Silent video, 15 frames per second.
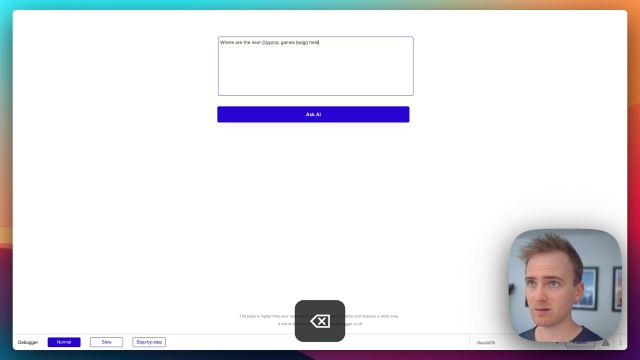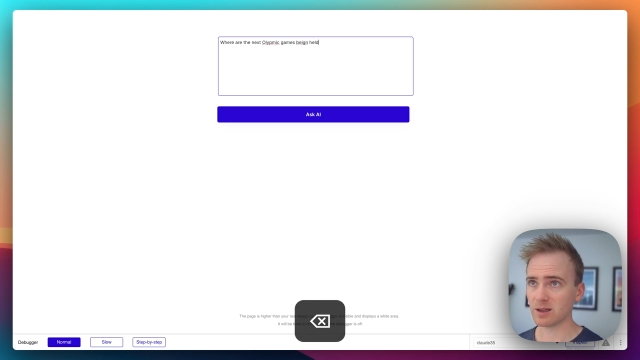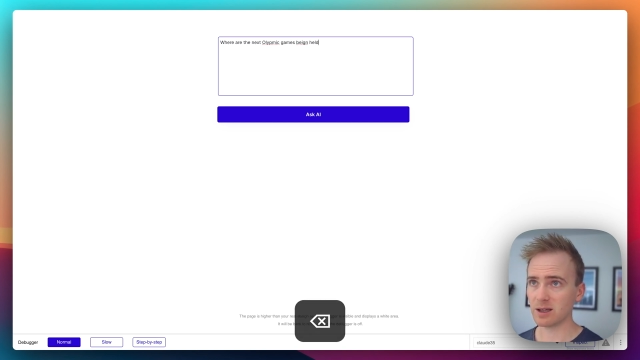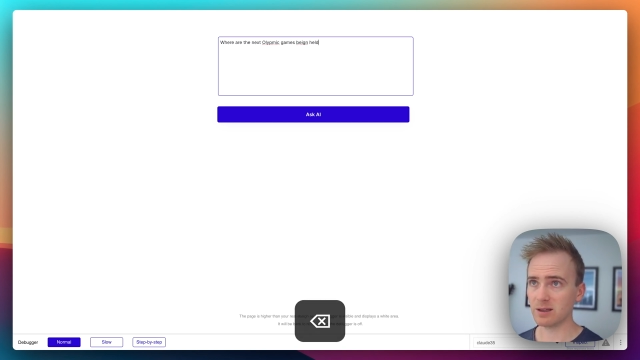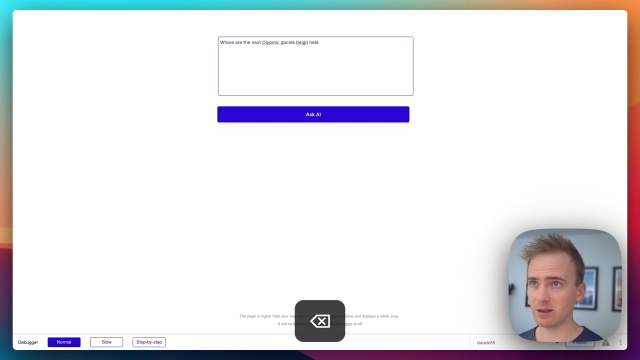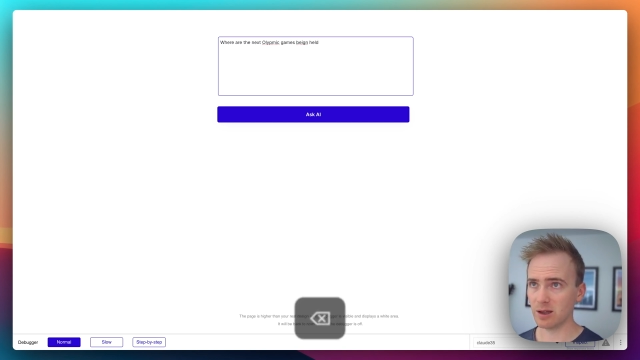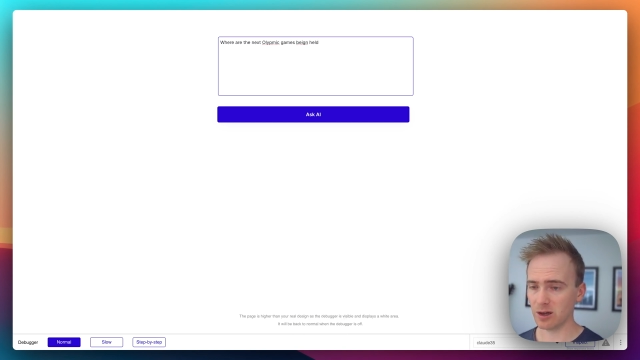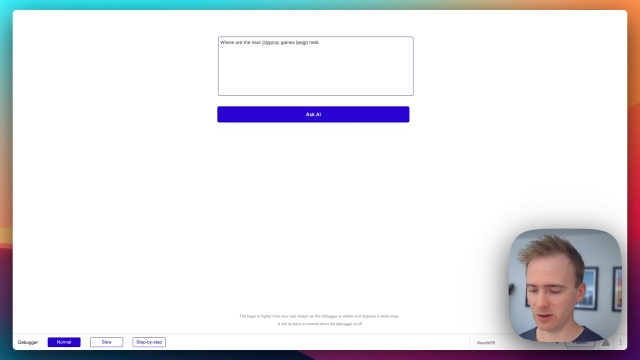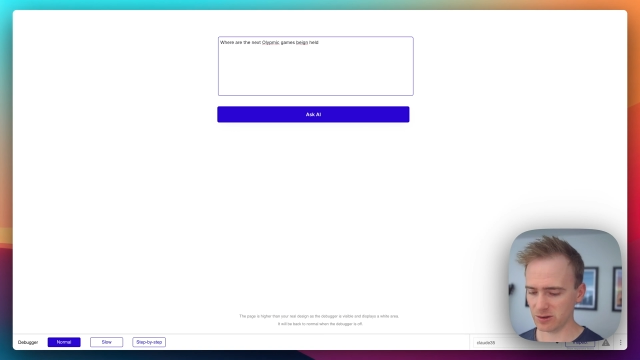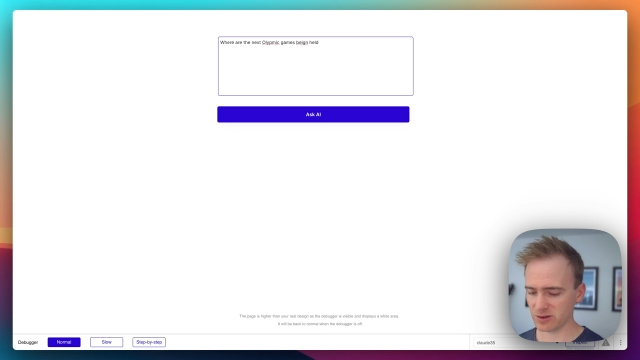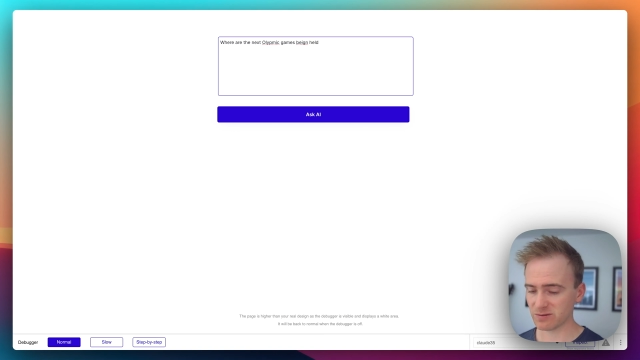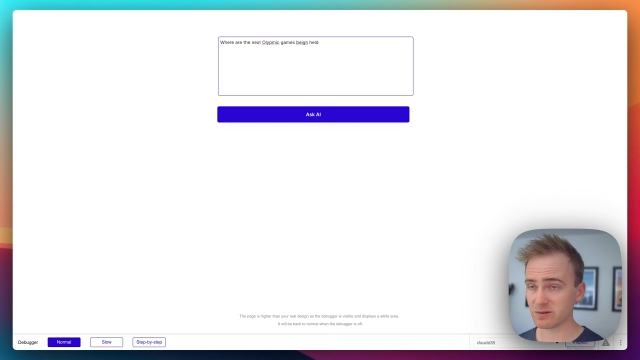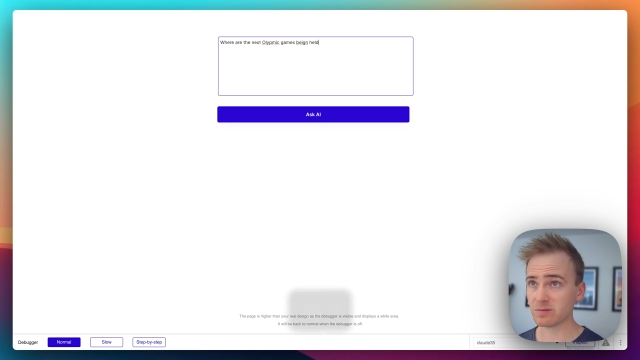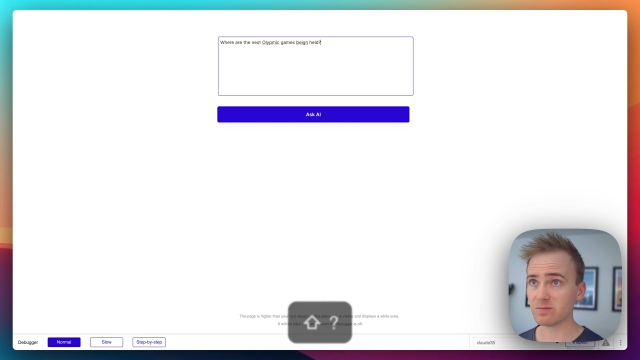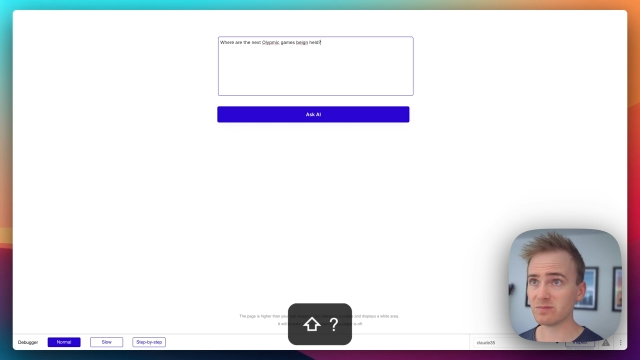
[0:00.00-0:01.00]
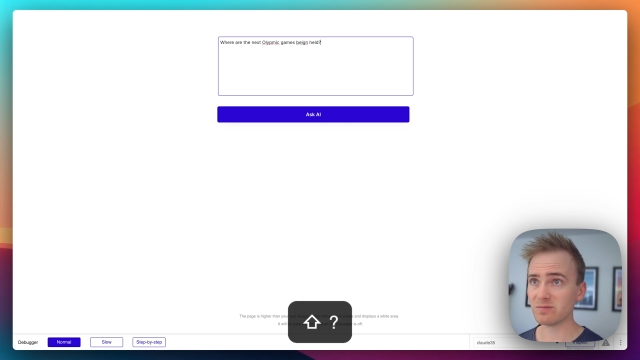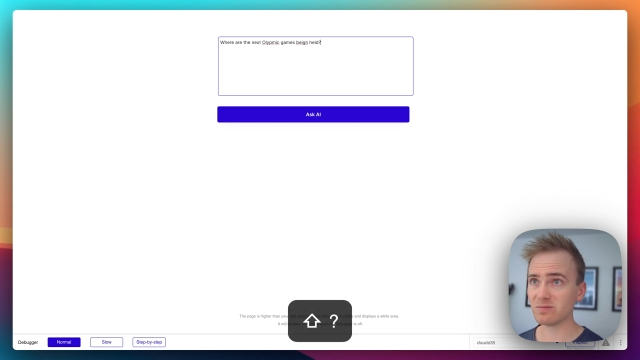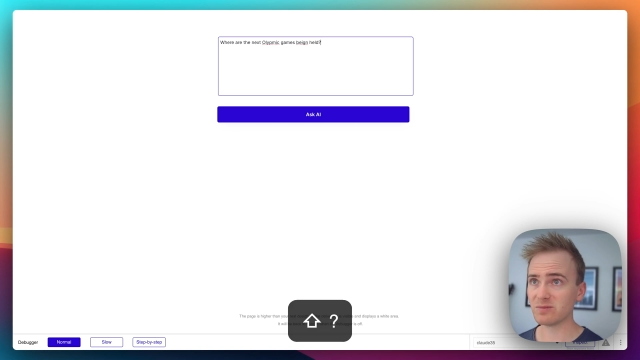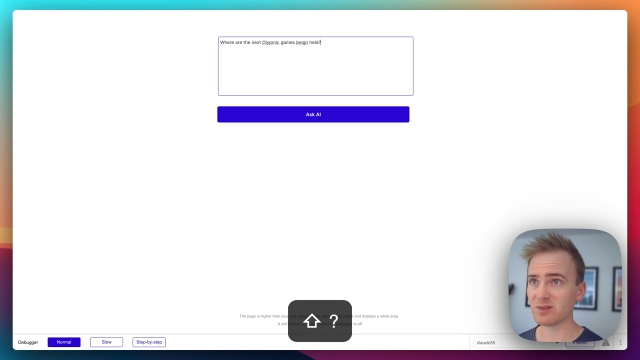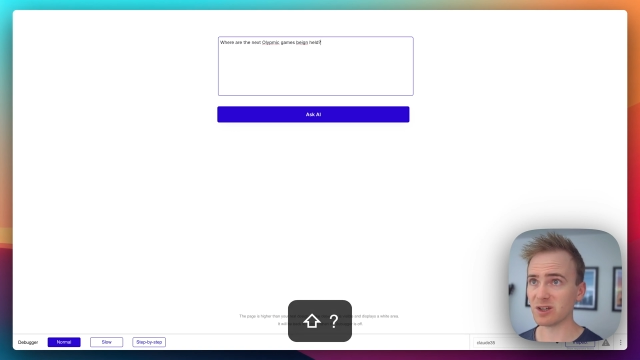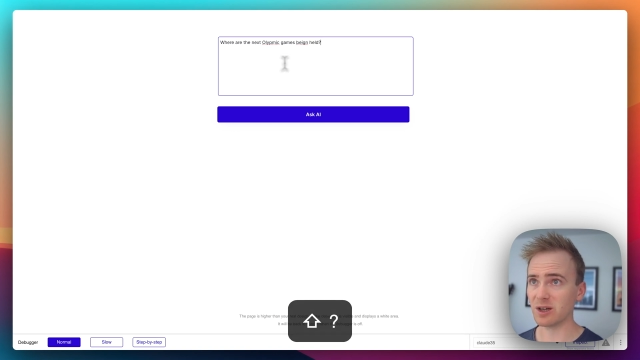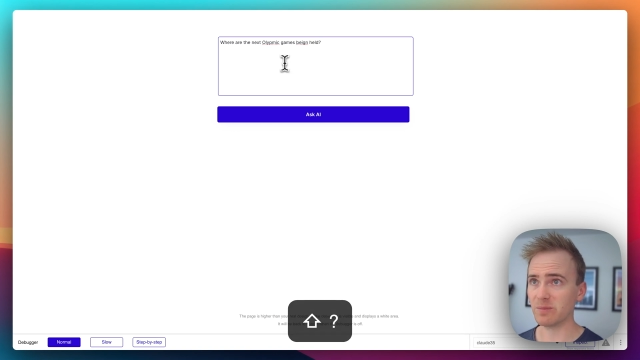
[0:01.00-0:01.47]
Hit loads of
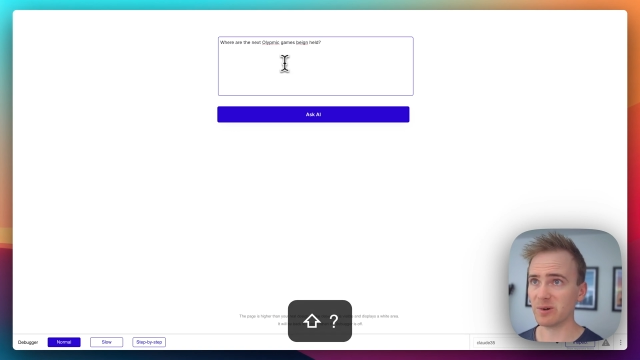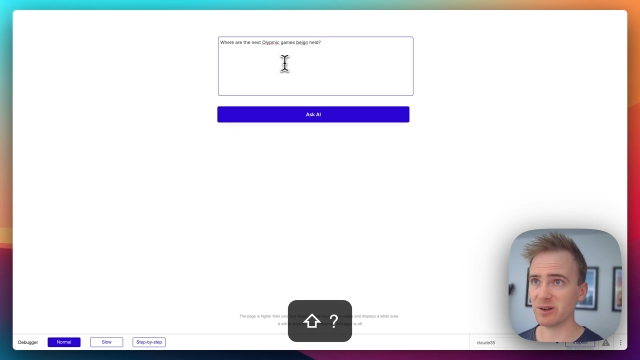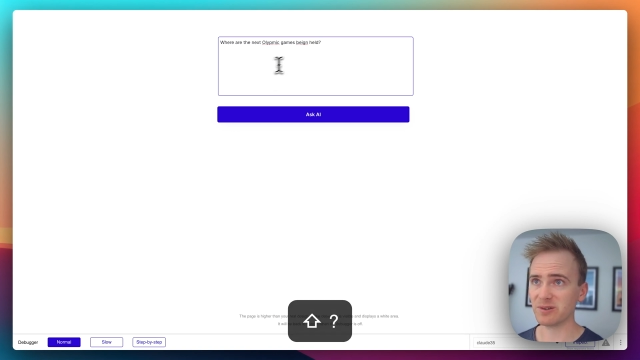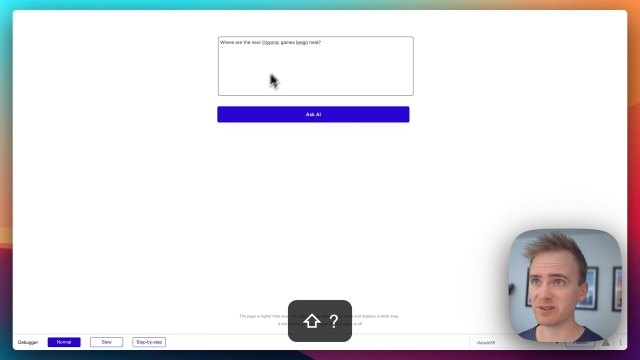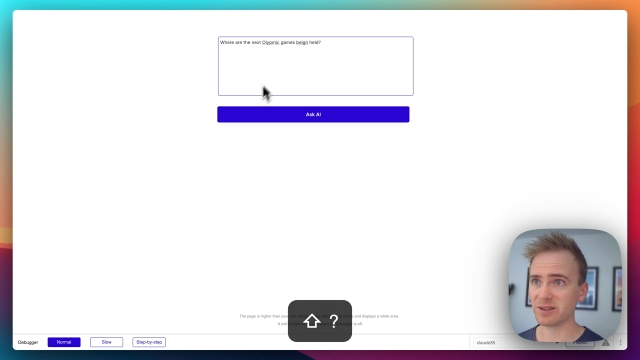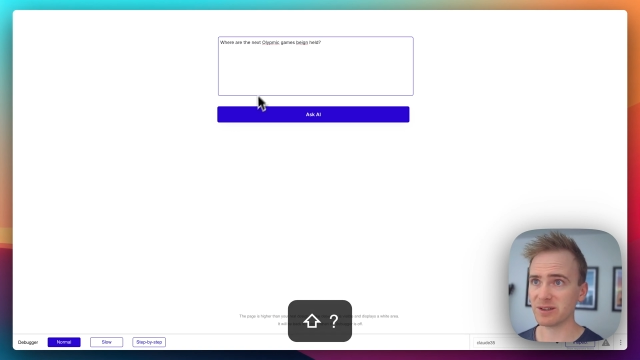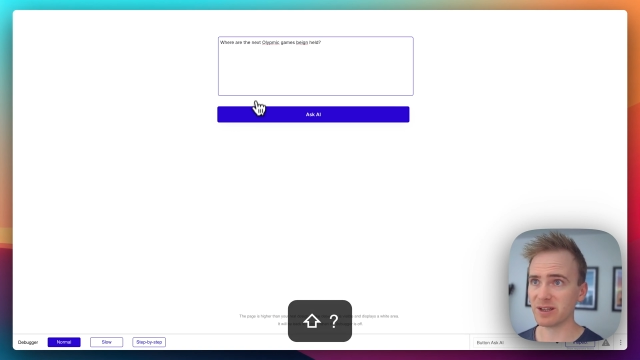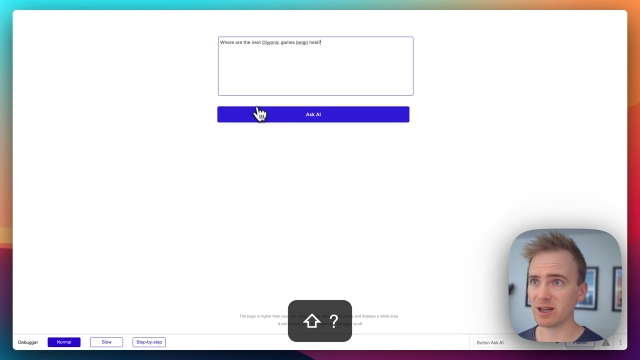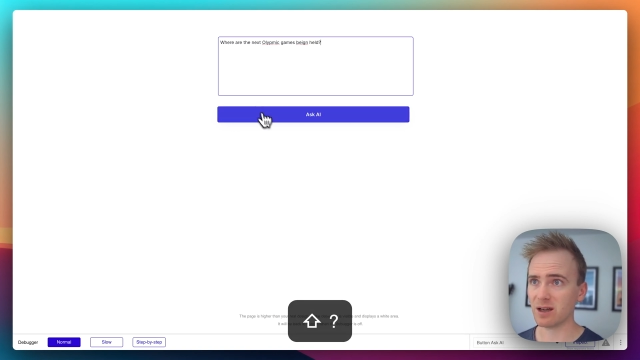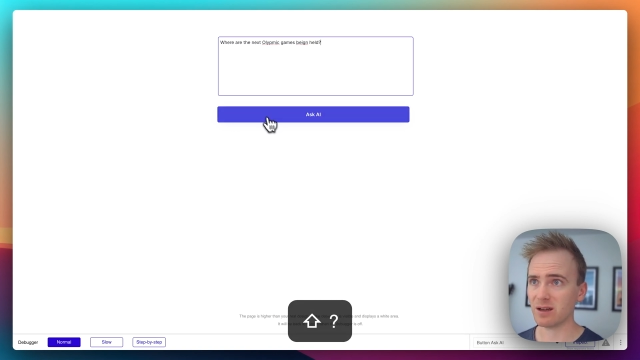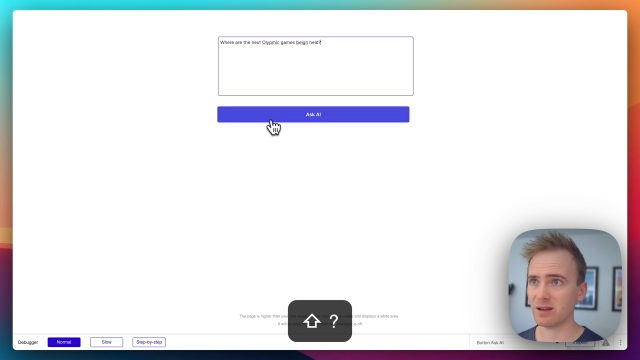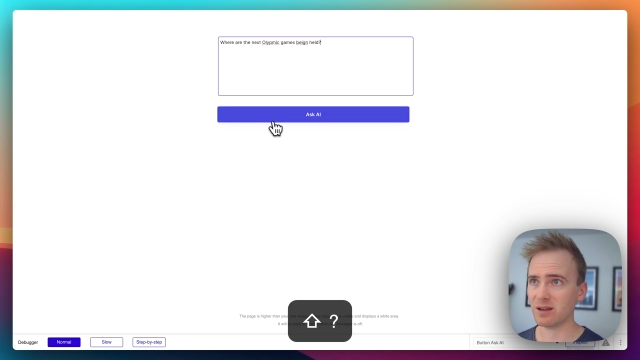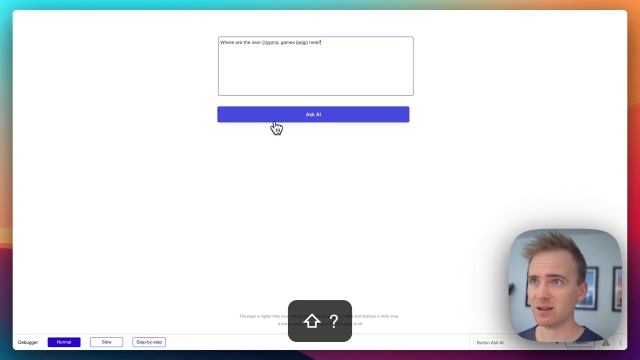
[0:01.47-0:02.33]
typos in there.